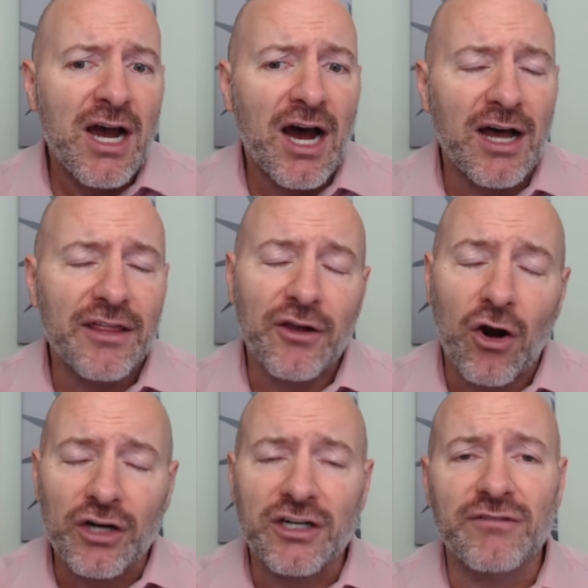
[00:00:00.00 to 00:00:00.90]
uh, the
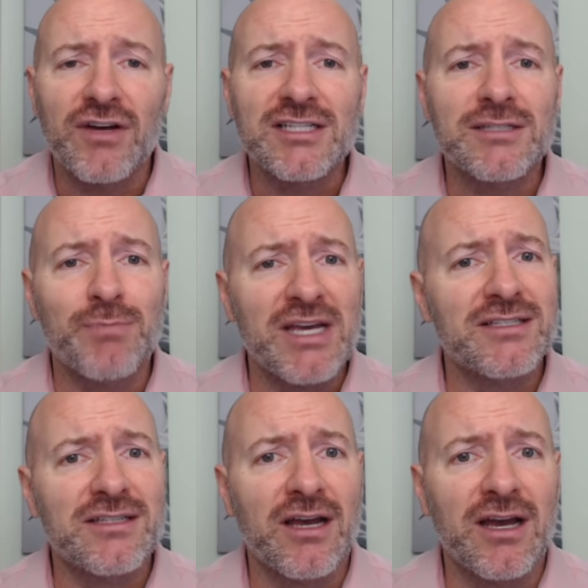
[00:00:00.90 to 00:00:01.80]
ARK Invest
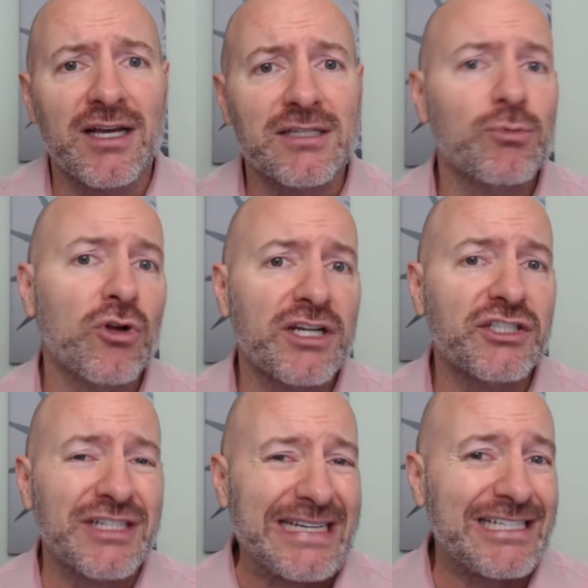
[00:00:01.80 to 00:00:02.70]
Space uh,
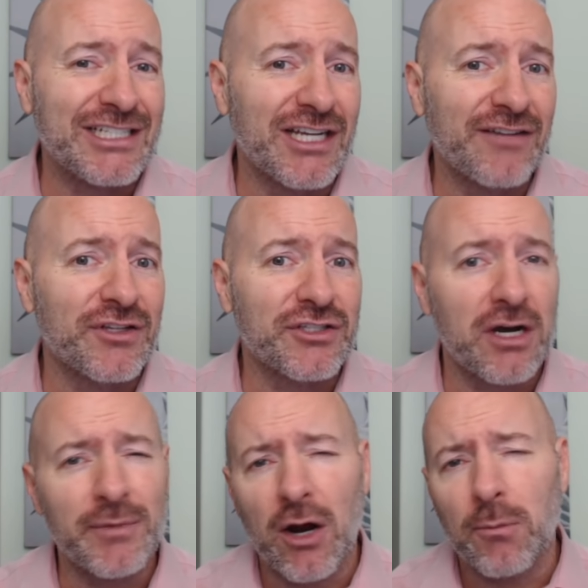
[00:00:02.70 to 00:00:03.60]
Exploration ETF that's
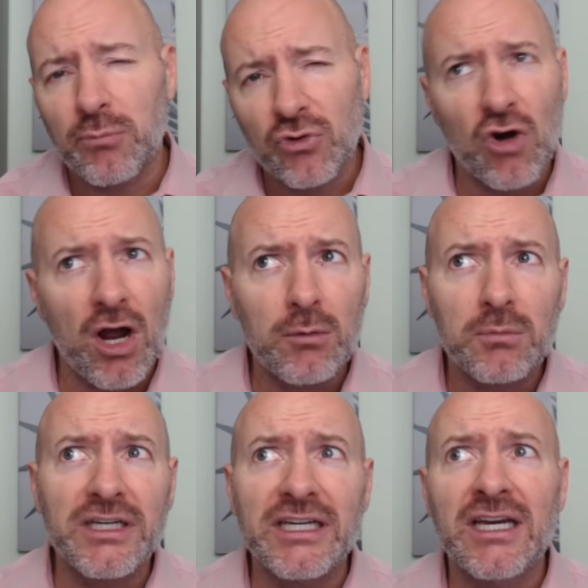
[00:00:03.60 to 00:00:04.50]
coming out
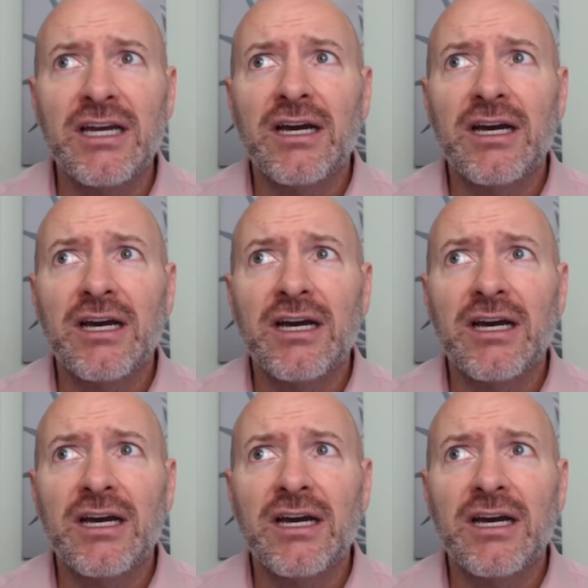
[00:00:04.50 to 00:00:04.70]
probably,